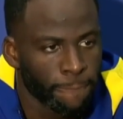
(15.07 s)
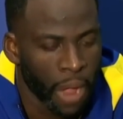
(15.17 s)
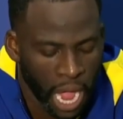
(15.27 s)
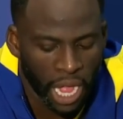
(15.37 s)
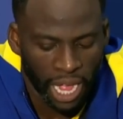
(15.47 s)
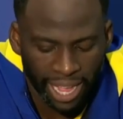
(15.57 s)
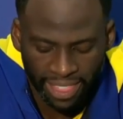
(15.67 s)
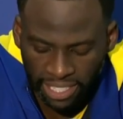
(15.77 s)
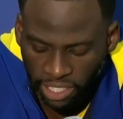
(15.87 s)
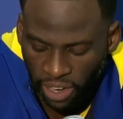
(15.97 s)
I
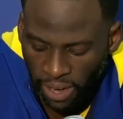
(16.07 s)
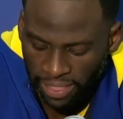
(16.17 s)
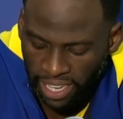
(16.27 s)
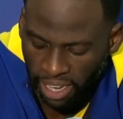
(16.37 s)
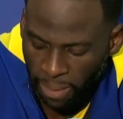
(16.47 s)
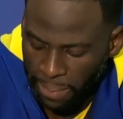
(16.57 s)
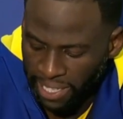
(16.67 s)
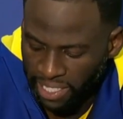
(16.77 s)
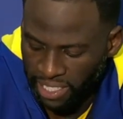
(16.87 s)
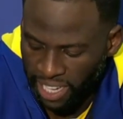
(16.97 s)
think so. I think our
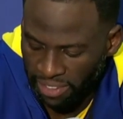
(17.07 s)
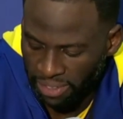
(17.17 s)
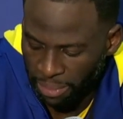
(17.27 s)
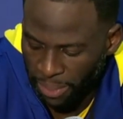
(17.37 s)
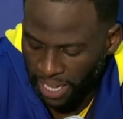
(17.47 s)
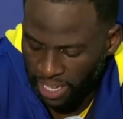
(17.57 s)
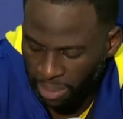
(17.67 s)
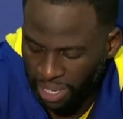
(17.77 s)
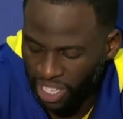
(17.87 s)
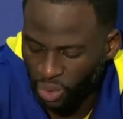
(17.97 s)
pace is definitely picking up
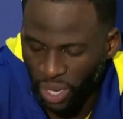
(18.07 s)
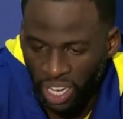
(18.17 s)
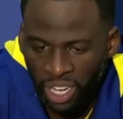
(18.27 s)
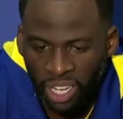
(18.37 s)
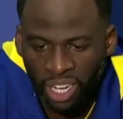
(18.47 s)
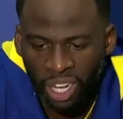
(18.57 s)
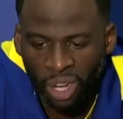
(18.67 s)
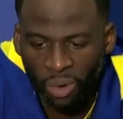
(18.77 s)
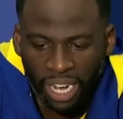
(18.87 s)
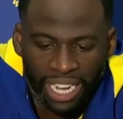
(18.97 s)
because we're
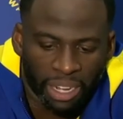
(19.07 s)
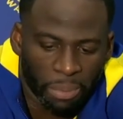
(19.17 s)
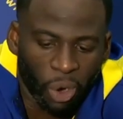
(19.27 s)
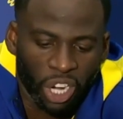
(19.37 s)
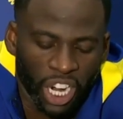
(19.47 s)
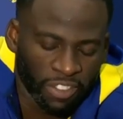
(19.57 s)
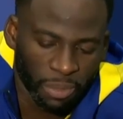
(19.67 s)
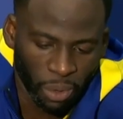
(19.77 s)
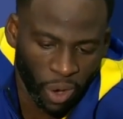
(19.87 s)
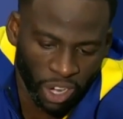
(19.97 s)
getting more
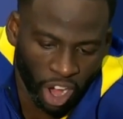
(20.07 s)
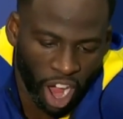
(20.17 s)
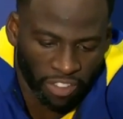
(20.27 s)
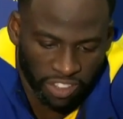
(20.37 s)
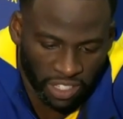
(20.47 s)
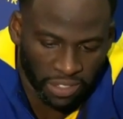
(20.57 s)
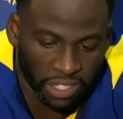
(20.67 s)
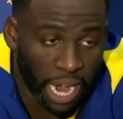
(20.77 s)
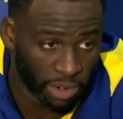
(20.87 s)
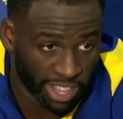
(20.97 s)
comfortable on the offensive
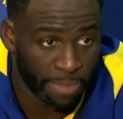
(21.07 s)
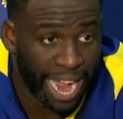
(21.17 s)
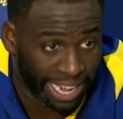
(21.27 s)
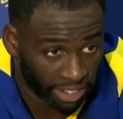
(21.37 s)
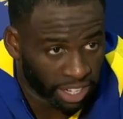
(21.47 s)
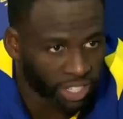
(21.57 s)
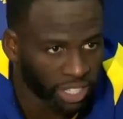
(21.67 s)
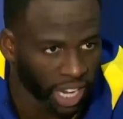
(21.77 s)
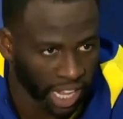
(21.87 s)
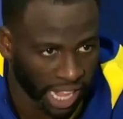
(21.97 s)
side with the
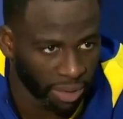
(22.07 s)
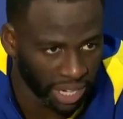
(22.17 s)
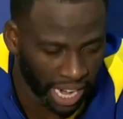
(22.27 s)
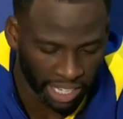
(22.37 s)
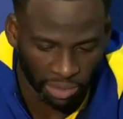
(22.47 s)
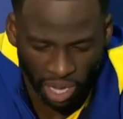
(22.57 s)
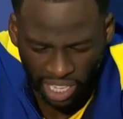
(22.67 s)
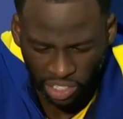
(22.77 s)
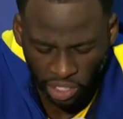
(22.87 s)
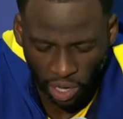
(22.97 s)
patterns that we like to
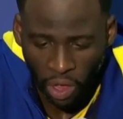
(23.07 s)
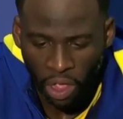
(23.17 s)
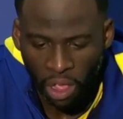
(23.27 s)
run. And so